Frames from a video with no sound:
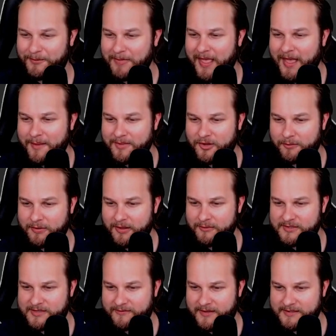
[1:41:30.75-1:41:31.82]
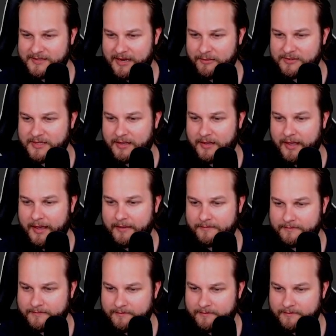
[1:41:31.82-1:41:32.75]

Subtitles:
My little brother was convinced I was gay.